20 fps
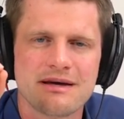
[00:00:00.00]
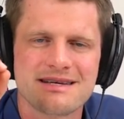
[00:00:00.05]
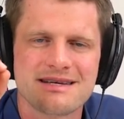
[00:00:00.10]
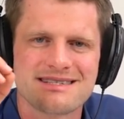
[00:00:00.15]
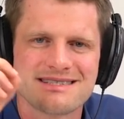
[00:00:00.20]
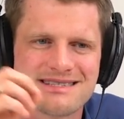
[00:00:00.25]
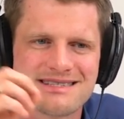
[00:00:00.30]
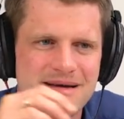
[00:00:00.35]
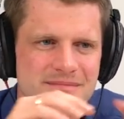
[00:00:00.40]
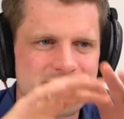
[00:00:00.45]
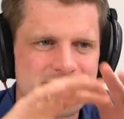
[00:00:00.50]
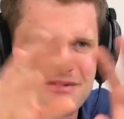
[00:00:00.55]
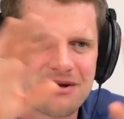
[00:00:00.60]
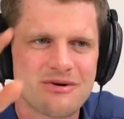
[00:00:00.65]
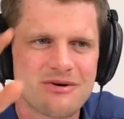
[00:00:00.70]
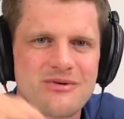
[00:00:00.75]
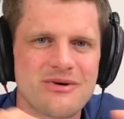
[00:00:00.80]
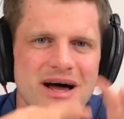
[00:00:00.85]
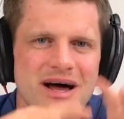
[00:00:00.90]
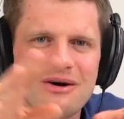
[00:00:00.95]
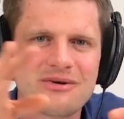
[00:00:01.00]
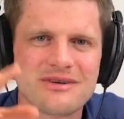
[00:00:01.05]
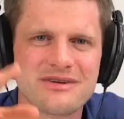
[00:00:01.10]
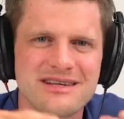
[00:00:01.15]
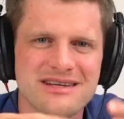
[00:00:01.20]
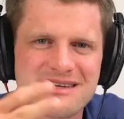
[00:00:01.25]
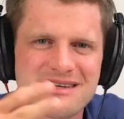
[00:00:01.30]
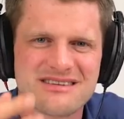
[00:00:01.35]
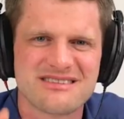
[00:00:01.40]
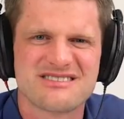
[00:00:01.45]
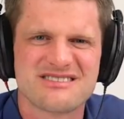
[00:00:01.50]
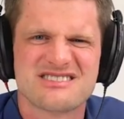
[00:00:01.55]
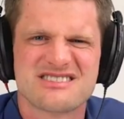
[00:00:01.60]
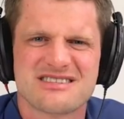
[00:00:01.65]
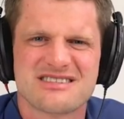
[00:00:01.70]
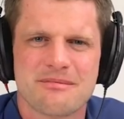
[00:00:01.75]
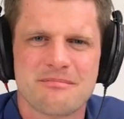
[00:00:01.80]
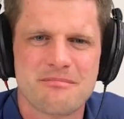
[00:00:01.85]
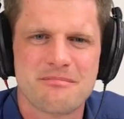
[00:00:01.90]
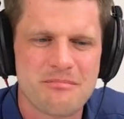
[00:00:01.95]
some rounding,
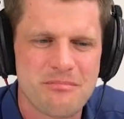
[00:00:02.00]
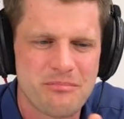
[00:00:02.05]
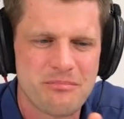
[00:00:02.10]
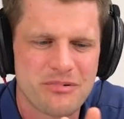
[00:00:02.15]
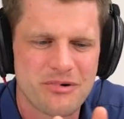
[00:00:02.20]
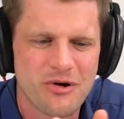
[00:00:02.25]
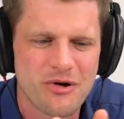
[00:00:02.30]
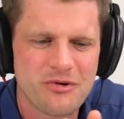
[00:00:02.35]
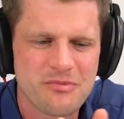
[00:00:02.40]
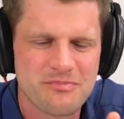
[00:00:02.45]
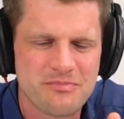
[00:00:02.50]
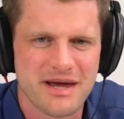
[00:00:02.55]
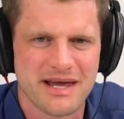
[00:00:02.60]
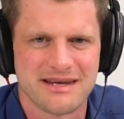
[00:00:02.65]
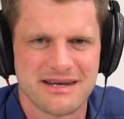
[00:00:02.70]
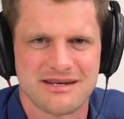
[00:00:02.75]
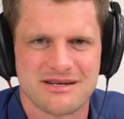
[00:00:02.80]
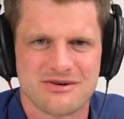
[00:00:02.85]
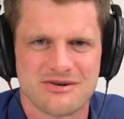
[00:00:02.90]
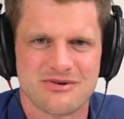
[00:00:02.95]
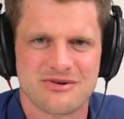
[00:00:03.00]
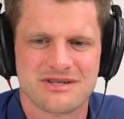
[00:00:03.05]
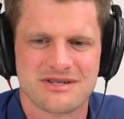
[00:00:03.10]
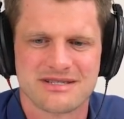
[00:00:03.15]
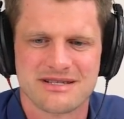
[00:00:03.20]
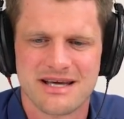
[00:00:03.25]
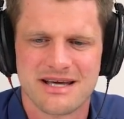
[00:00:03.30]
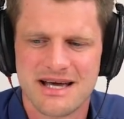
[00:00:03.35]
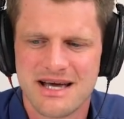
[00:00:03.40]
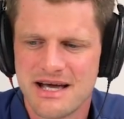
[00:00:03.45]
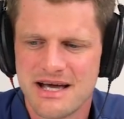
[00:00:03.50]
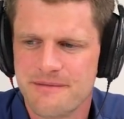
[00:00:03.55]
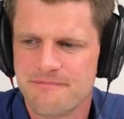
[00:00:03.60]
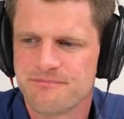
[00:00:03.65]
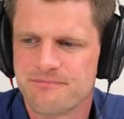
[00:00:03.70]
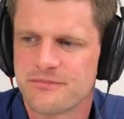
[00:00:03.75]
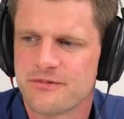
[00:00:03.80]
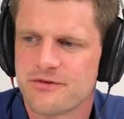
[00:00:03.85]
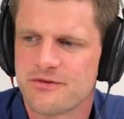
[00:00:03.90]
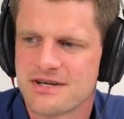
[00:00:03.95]
some broadbanded noise.
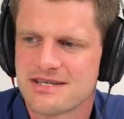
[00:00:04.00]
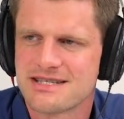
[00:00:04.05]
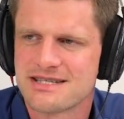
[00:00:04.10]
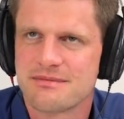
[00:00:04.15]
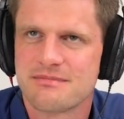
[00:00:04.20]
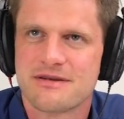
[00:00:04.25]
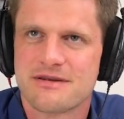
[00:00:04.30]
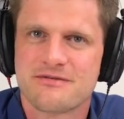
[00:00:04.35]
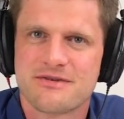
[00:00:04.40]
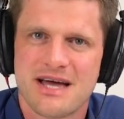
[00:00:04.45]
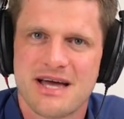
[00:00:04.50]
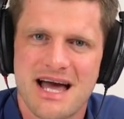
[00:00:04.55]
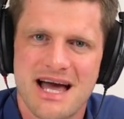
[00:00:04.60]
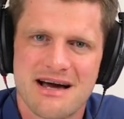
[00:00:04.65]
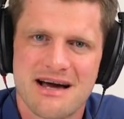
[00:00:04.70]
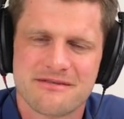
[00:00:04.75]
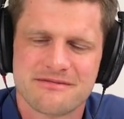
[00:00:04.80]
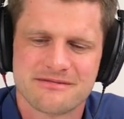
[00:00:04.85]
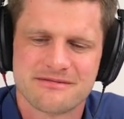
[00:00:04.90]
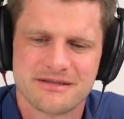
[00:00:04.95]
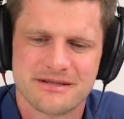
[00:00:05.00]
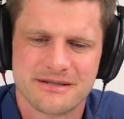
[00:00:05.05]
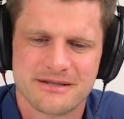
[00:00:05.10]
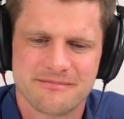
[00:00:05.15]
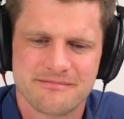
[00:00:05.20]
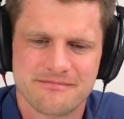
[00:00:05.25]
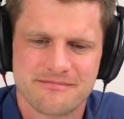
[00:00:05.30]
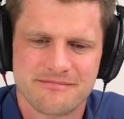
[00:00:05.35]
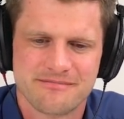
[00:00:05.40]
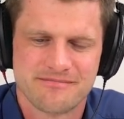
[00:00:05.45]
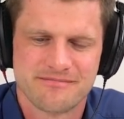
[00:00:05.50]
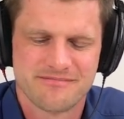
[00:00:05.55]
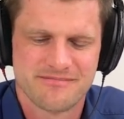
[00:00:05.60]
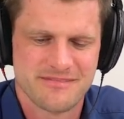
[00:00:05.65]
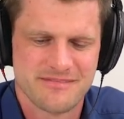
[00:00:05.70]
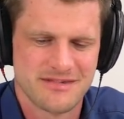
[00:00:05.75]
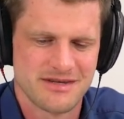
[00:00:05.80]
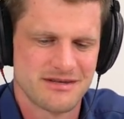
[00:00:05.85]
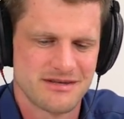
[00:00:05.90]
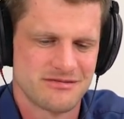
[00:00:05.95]
For example, if you have um,
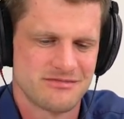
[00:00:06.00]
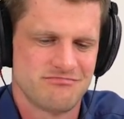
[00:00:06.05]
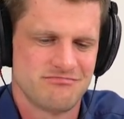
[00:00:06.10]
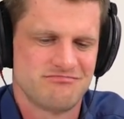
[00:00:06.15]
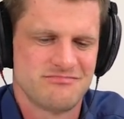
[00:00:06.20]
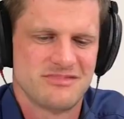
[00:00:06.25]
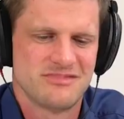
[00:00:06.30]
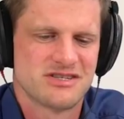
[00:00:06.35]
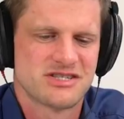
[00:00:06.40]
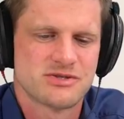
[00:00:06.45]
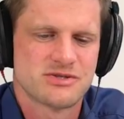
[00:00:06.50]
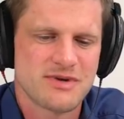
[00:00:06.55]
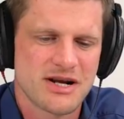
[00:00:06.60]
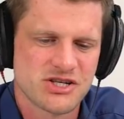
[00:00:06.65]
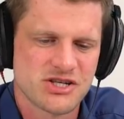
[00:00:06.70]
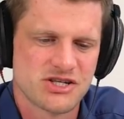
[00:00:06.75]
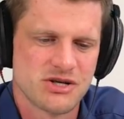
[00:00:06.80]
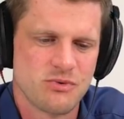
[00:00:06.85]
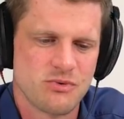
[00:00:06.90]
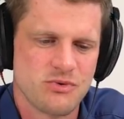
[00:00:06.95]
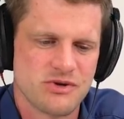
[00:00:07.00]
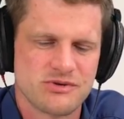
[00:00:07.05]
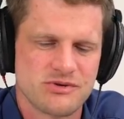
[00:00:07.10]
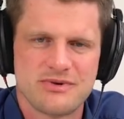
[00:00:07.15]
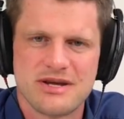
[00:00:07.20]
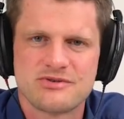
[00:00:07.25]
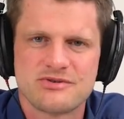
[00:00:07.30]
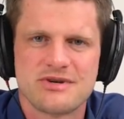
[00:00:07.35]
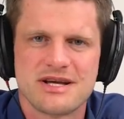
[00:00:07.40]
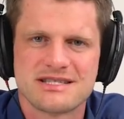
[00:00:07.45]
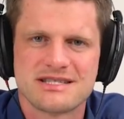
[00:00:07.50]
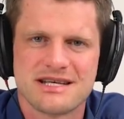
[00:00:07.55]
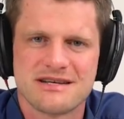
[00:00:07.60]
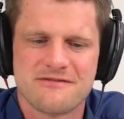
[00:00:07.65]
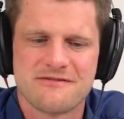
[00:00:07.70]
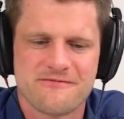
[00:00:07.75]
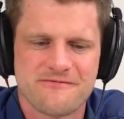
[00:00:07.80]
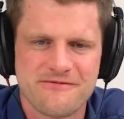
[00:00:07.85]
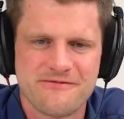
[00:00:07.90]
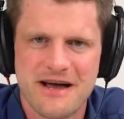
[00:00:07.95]
a, a structure with resonates
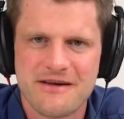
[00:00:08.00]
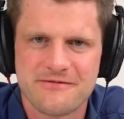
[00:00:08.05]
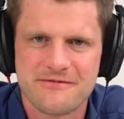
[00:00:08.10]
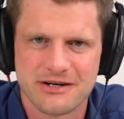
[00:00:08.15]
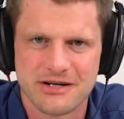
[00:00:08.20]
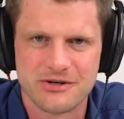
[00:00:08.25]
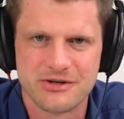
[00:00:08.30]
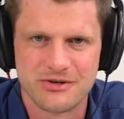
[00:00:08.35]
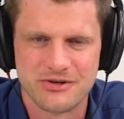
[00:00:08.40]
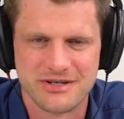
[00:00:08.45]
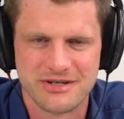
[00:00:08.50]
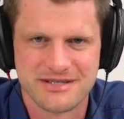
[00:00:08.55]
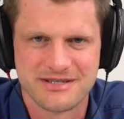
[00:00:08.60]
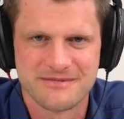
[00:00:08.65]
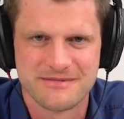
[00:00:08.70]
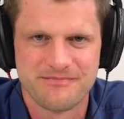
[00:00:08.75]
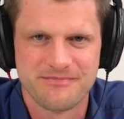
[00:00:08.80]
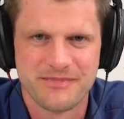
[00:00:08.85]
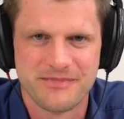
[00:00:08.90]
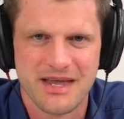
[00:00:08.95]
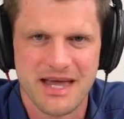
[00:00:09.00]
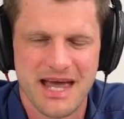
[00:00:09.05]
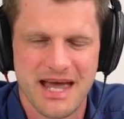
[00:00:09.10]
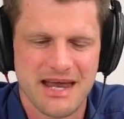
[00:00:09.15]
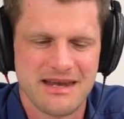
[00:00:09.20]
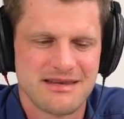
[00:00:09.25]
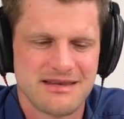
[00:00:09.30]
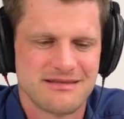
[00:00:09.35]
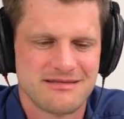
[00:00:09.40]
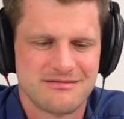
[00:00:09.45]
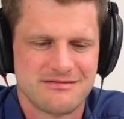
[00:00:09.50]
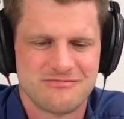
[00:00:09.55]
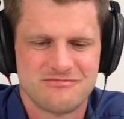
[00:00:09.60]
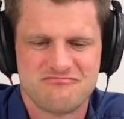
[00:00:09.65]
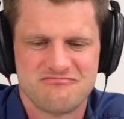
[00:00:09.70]
at 500 hertz and